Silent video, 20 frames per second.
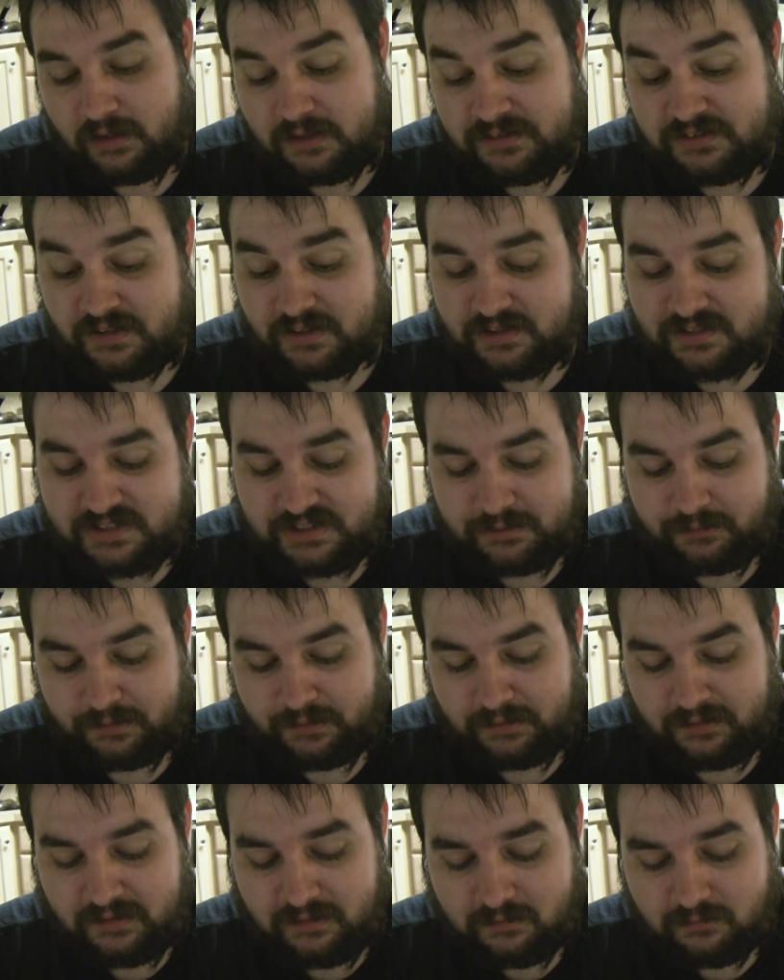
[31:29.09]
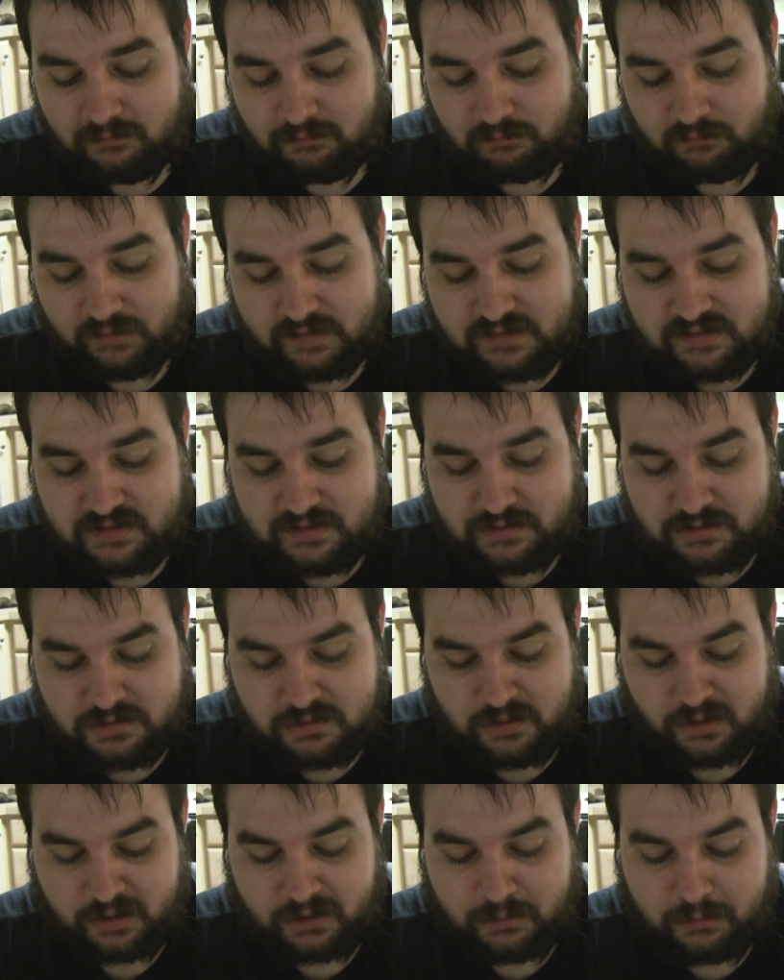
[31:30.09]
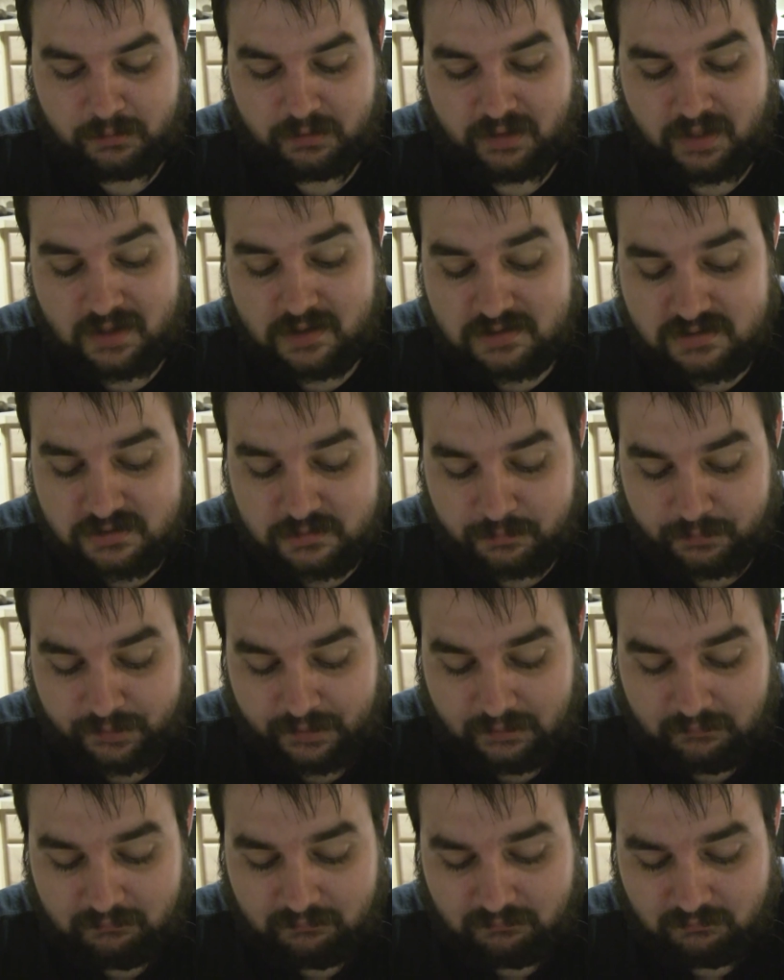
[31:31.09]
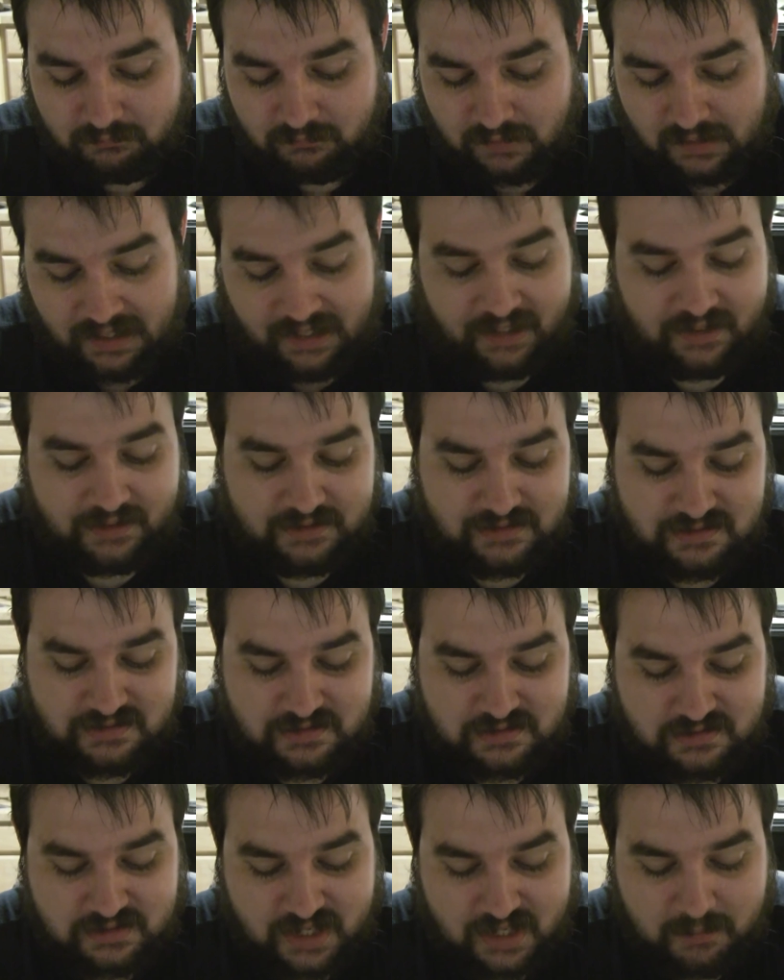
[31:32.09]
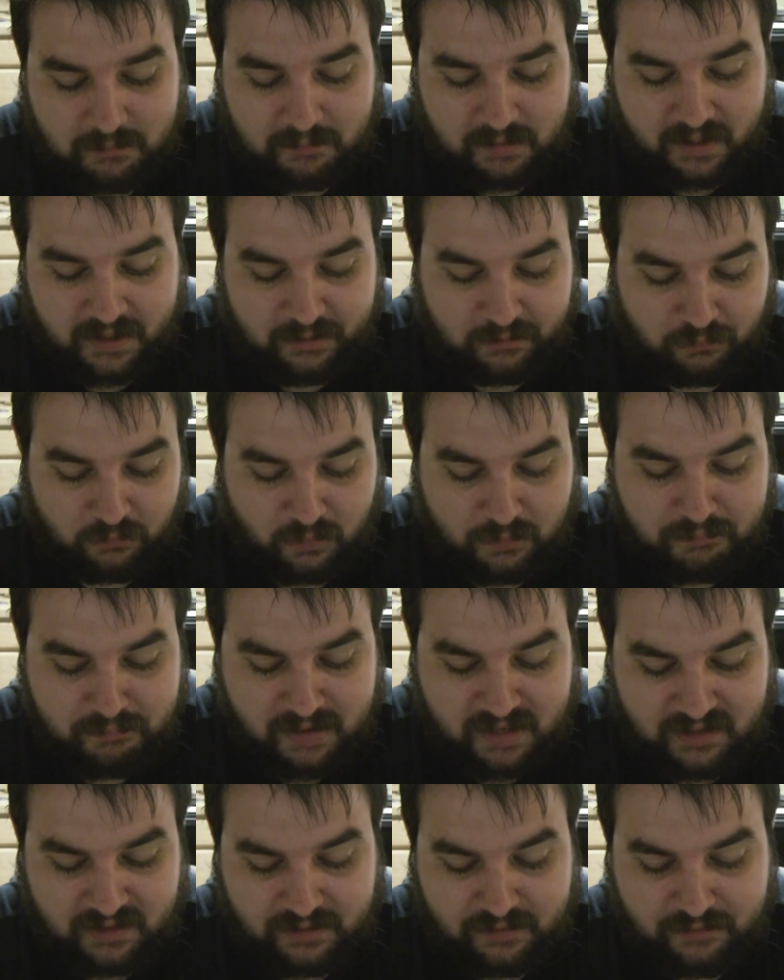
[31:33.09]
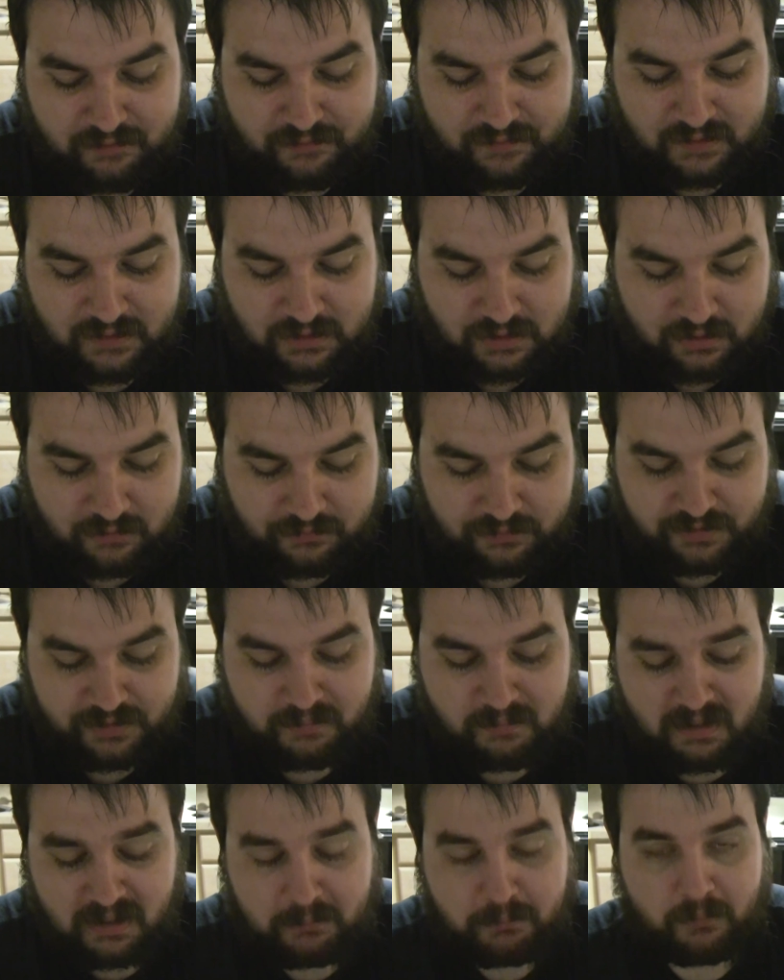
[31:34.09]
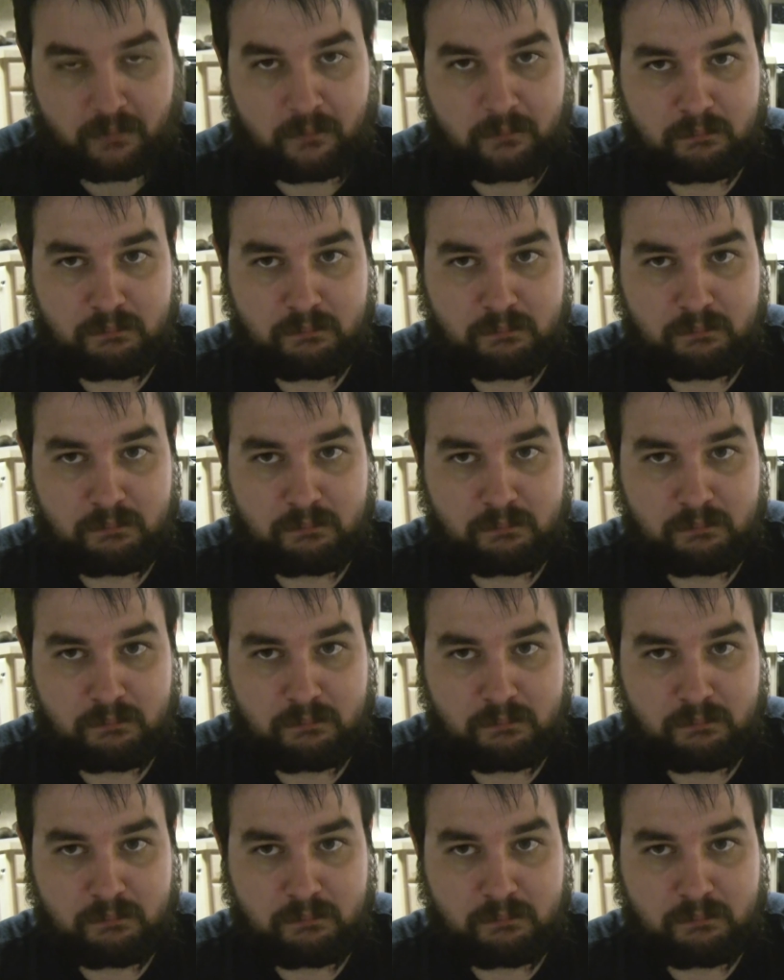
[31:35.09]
Darksteel Ignite, it's indestructible, costs 3, and it says tap, add 1 mana of any color to your mana pool.